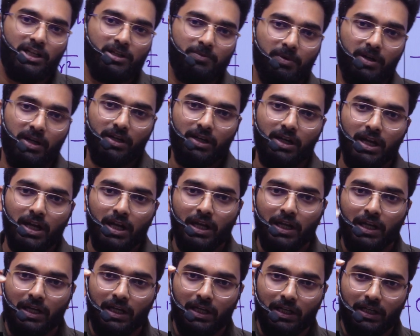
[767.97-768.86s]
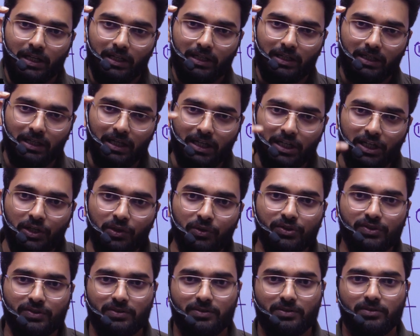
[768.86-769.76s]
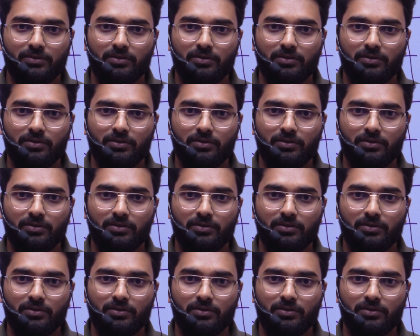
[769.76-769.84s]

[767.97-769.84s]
will decrease.